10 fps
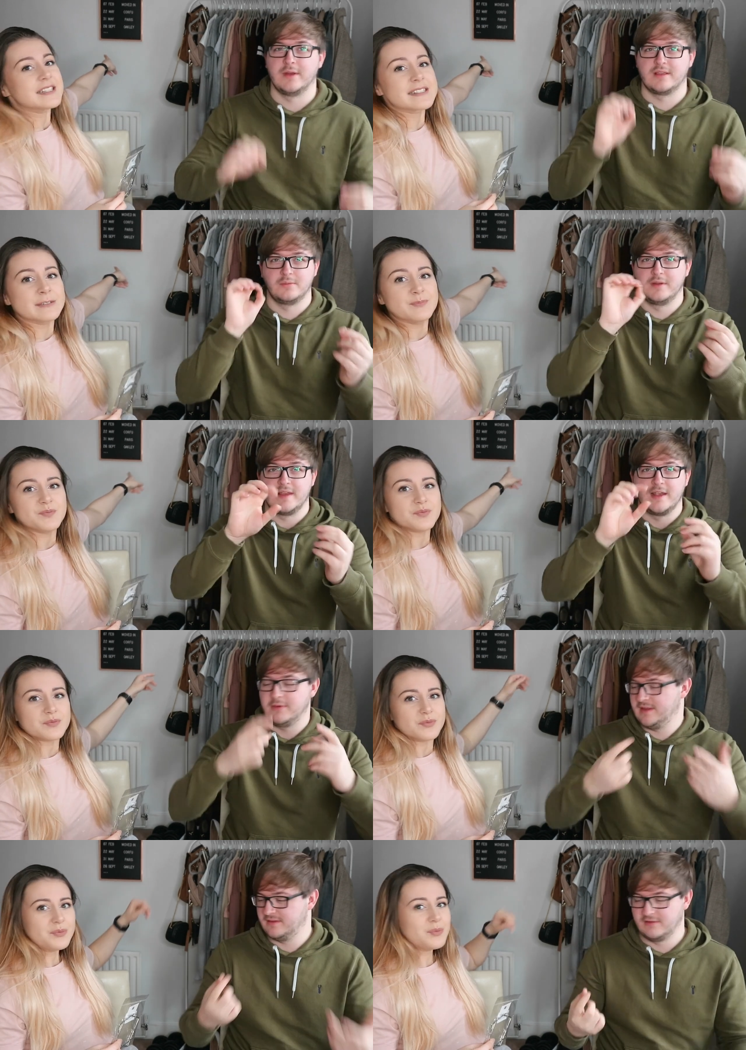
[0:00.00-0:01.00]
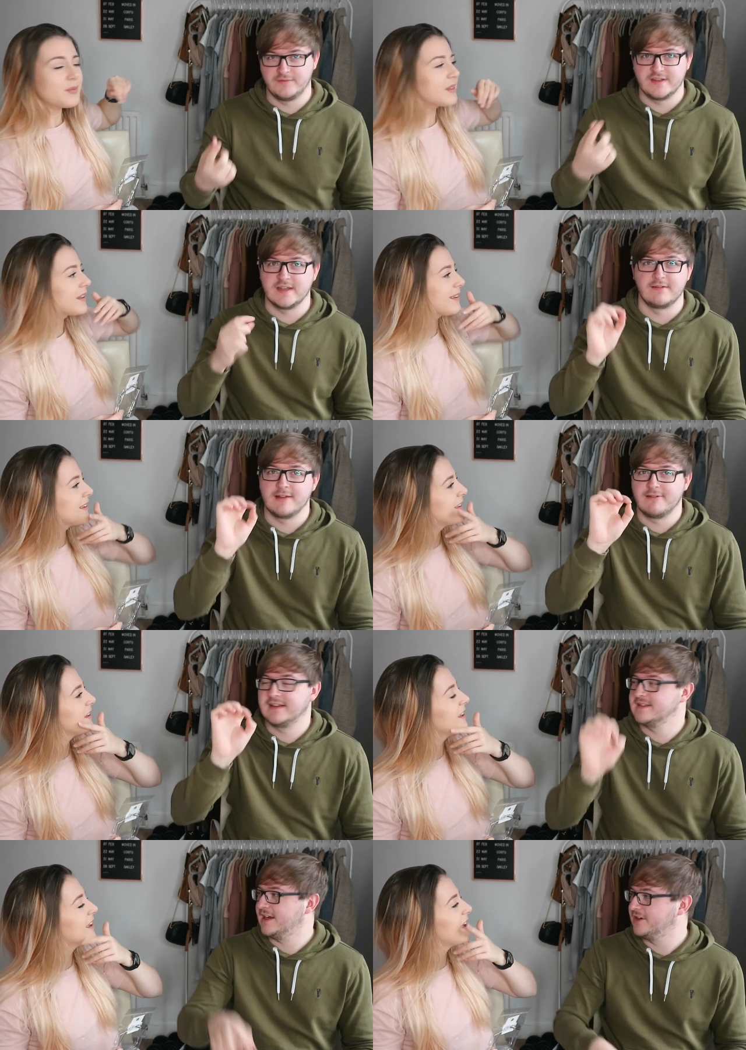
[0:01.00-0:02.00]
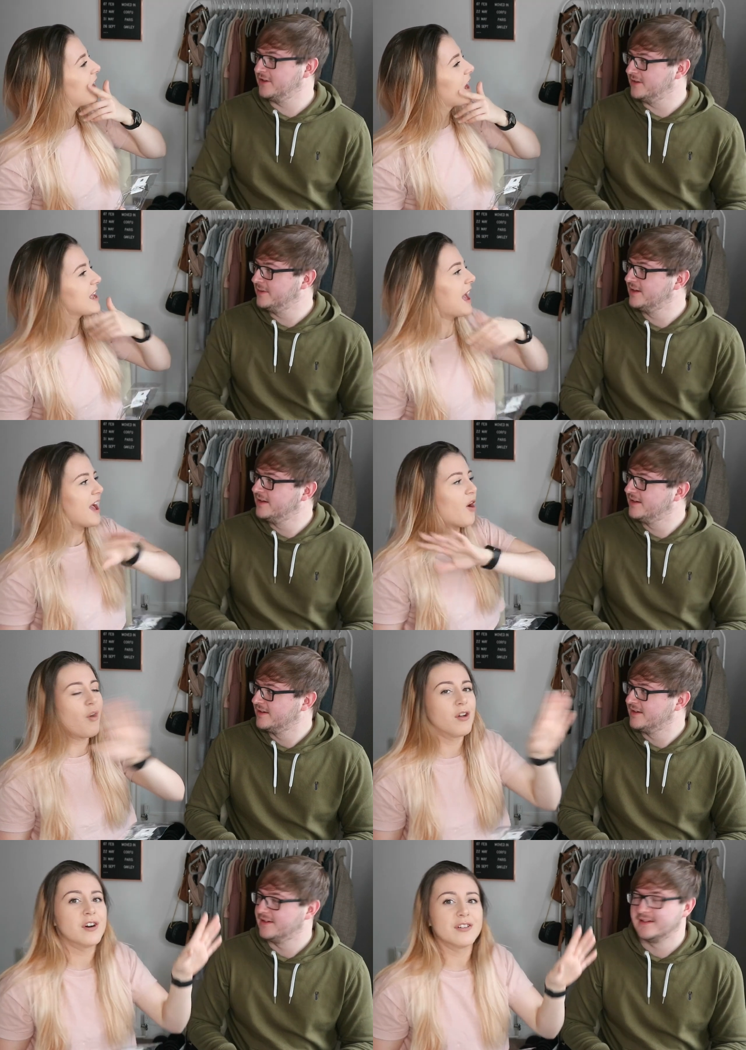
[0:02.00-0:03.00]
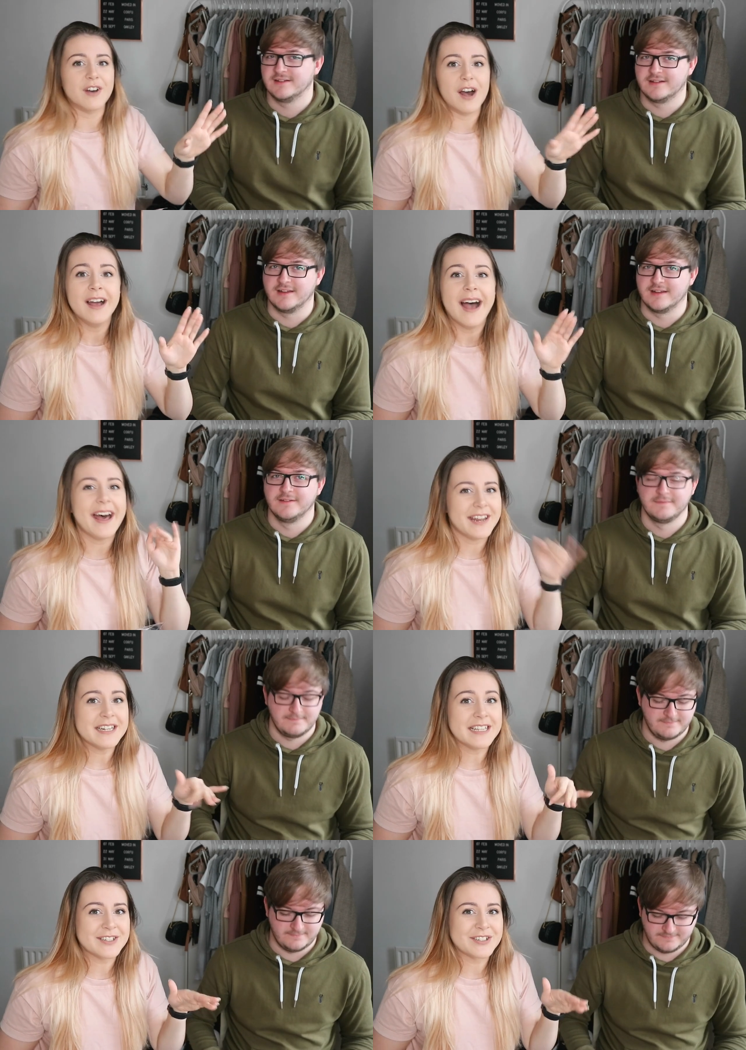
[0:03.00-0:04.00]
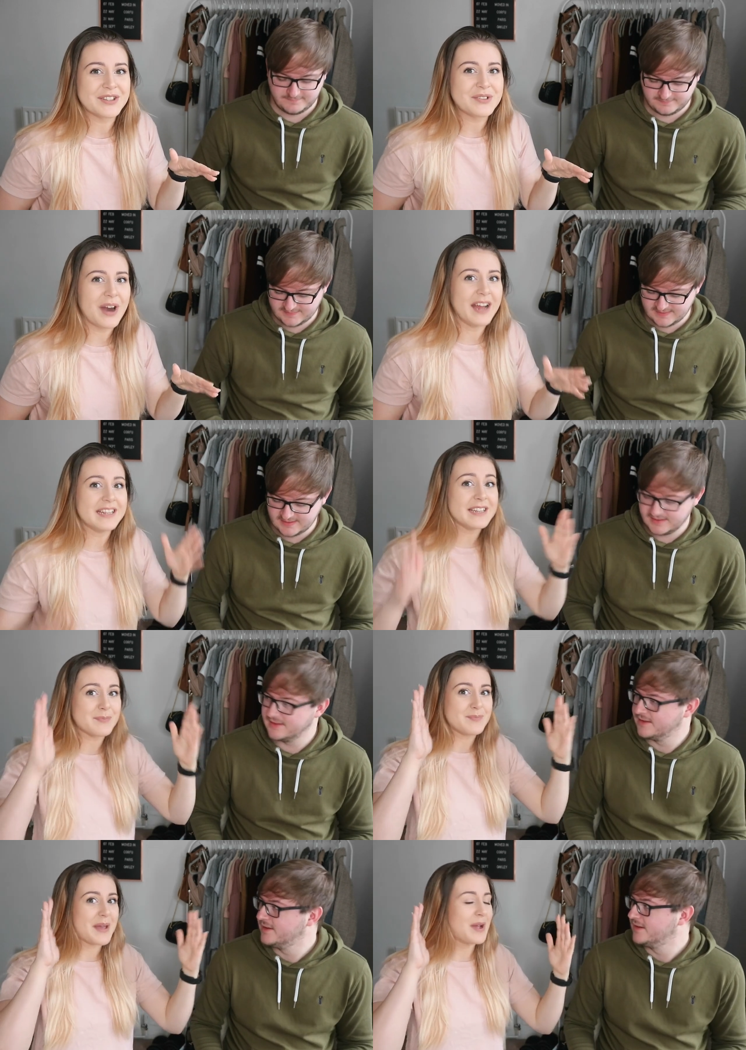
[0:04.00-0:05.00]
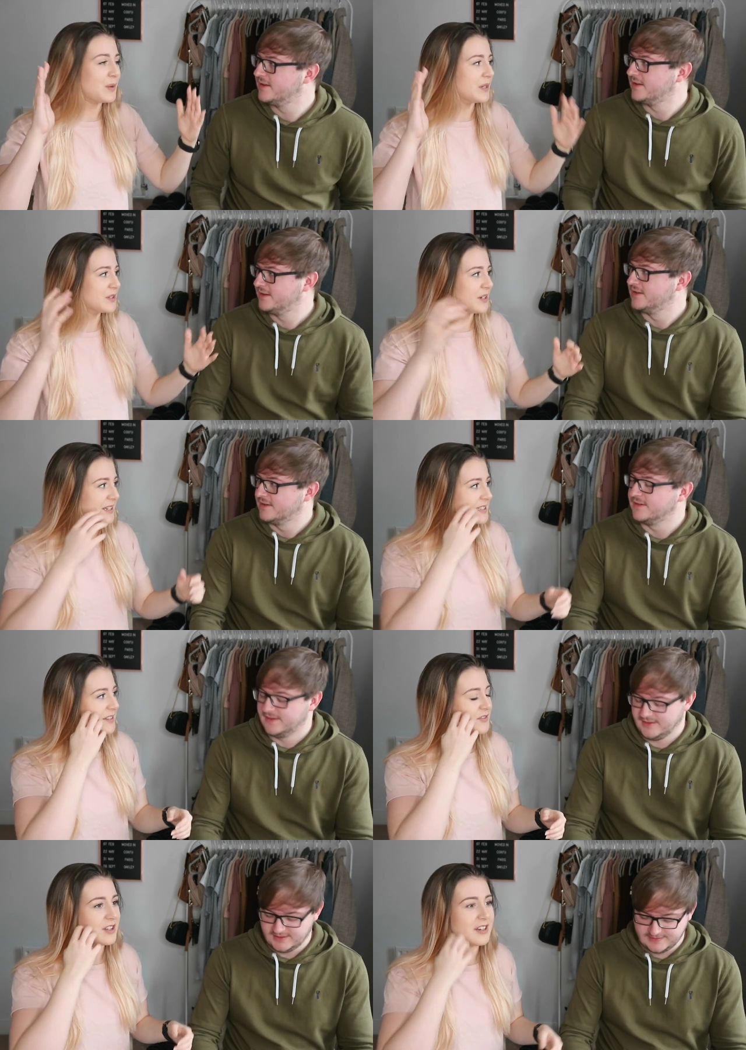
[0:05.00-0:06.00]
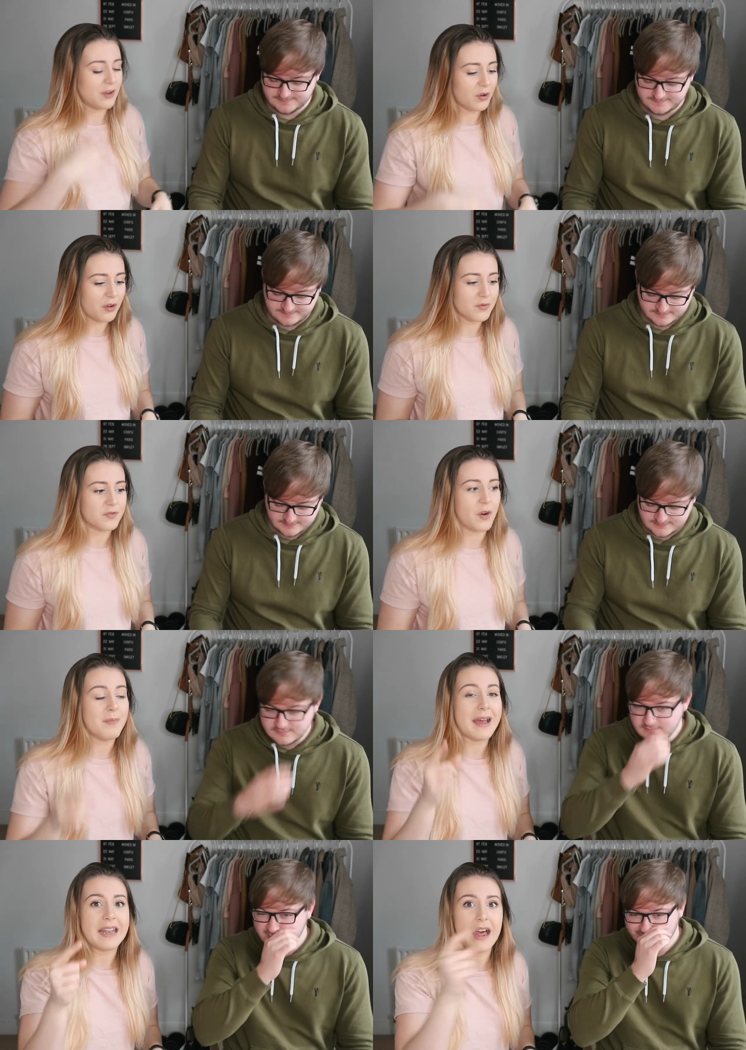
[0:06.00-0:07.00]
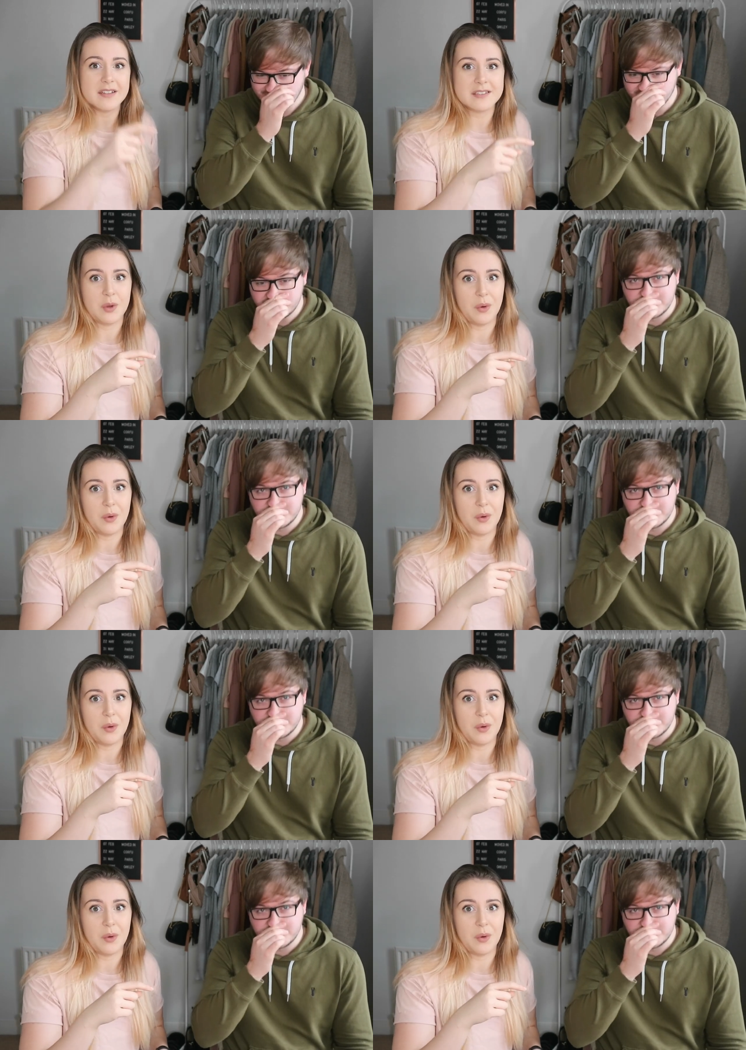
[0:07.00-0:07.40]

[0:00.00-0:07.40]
Speaker 1: Yeah, with with the with Lavissa earrings hanging on them. Yeah, all over. Yeah. And I need another. I need a big one, don't I? Because I've. Yeah. From my last